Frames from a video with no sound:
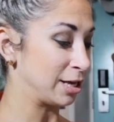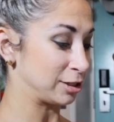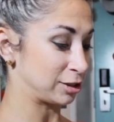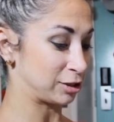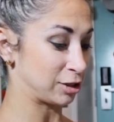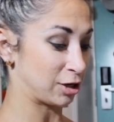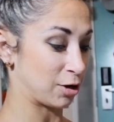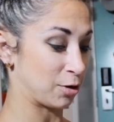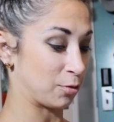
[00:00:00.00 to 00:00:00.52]

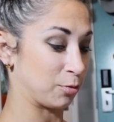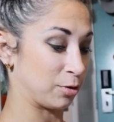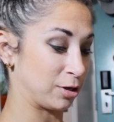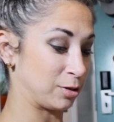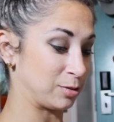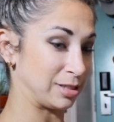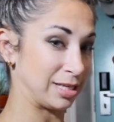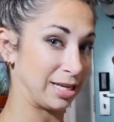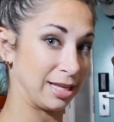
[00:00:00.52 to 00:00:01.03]
So we're
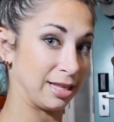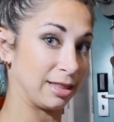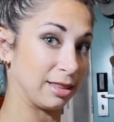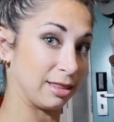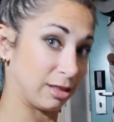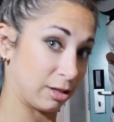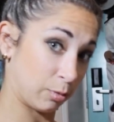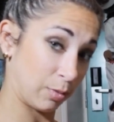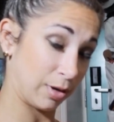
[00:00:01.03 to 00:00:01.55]
using
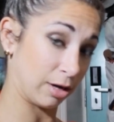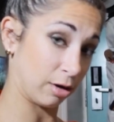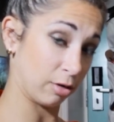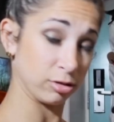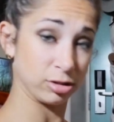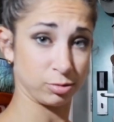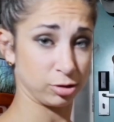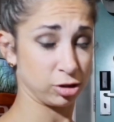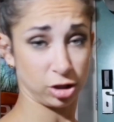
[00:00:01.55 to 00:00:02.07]
the quick
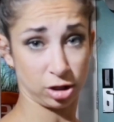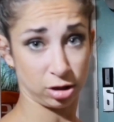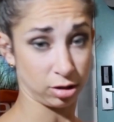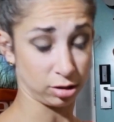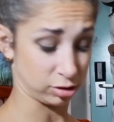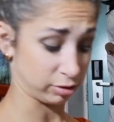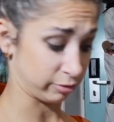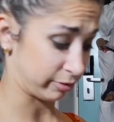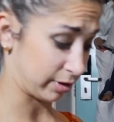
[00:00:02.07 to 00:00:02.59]
oats, which are
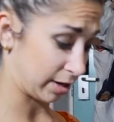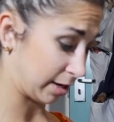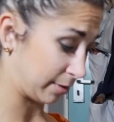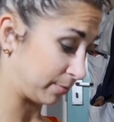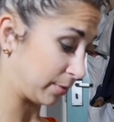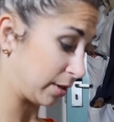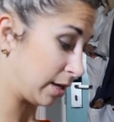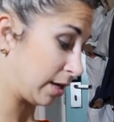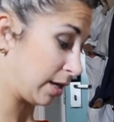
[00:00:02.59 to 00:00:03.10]
also fine.
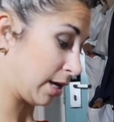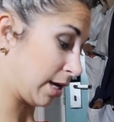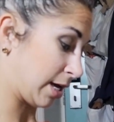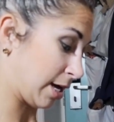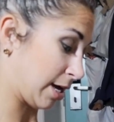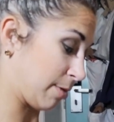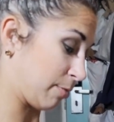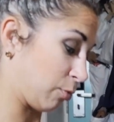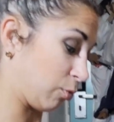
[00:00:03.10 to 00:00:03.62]

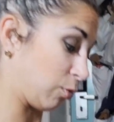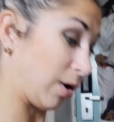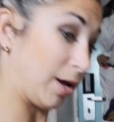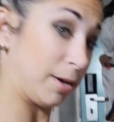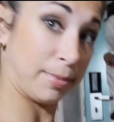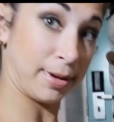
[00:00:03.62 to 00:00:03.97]
One